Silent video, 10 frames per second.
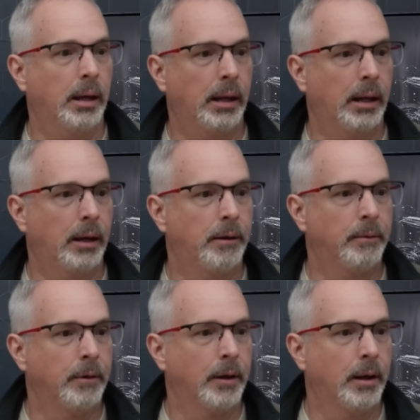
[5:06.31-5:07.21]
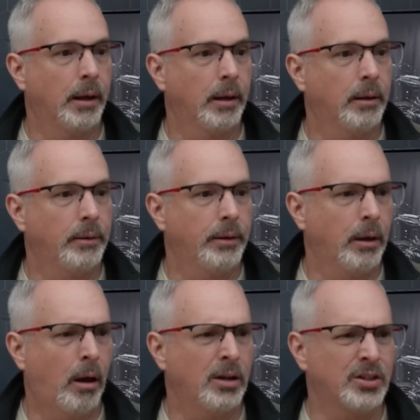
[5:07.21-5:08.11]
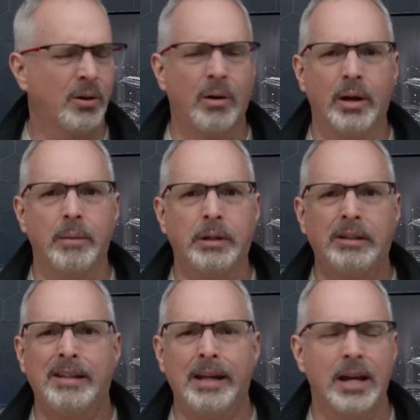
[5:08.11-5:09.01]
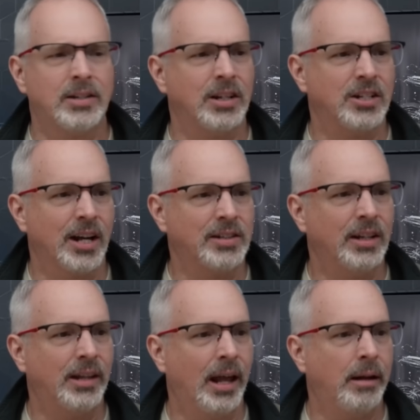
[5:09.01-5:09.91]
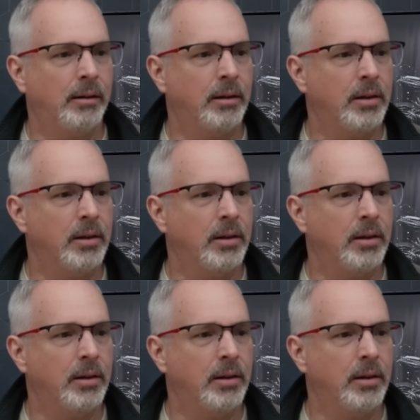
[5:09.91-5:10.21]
And also MDTA suggested that